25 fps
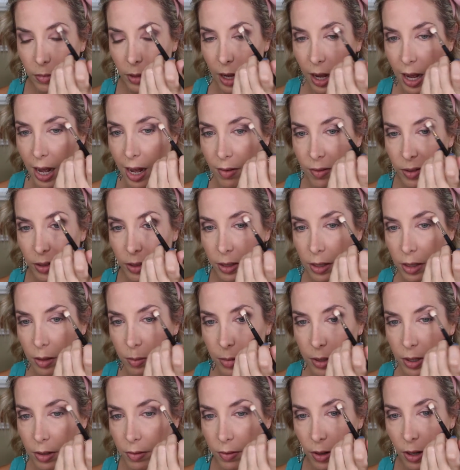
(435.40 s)
I have a little
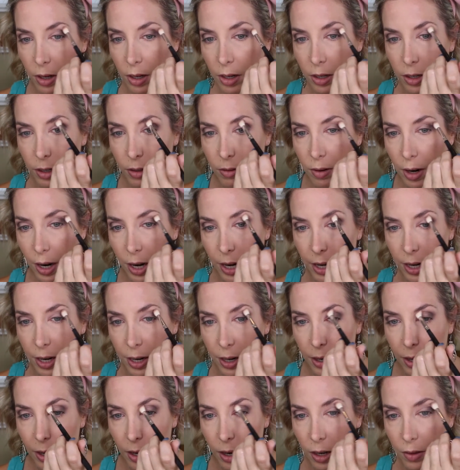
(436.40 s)
bit of a hood right
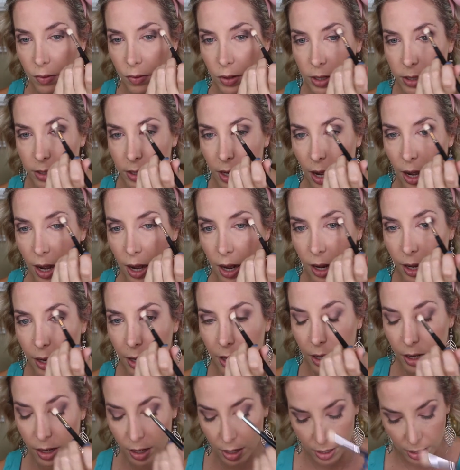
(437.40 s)
here on this
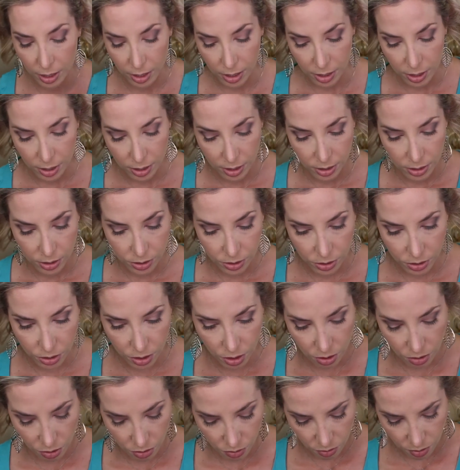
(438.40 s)
eye.
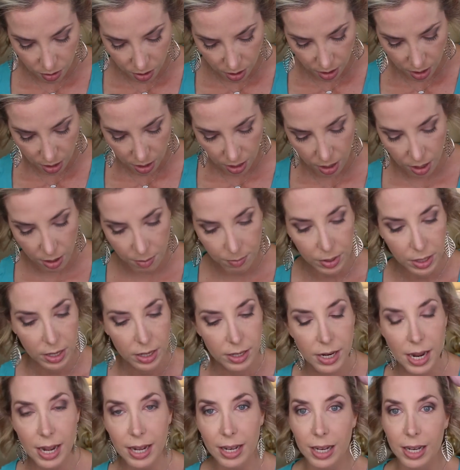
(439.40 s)
So I'm gonna
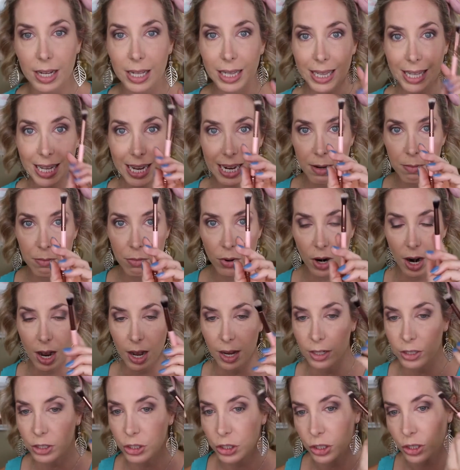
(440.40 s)
take a clean
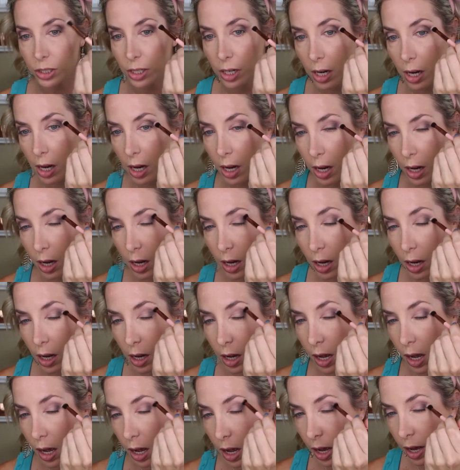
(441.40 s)
brush
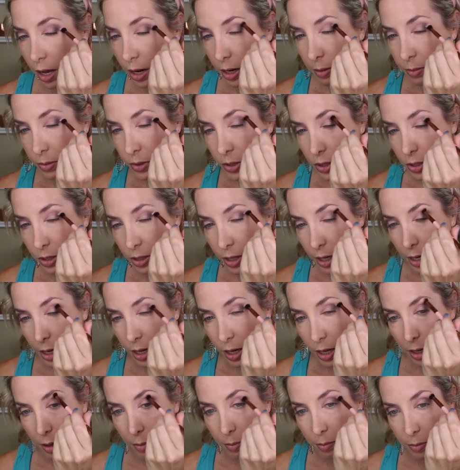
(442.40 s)
and I'm just
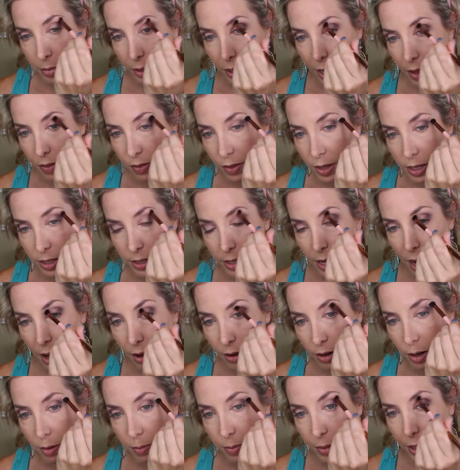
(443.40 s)
gonna blend this
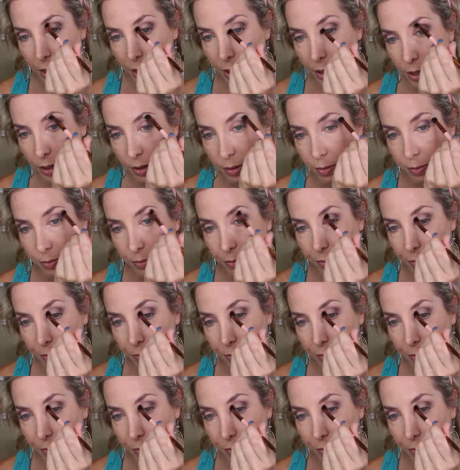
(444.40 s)
out up here.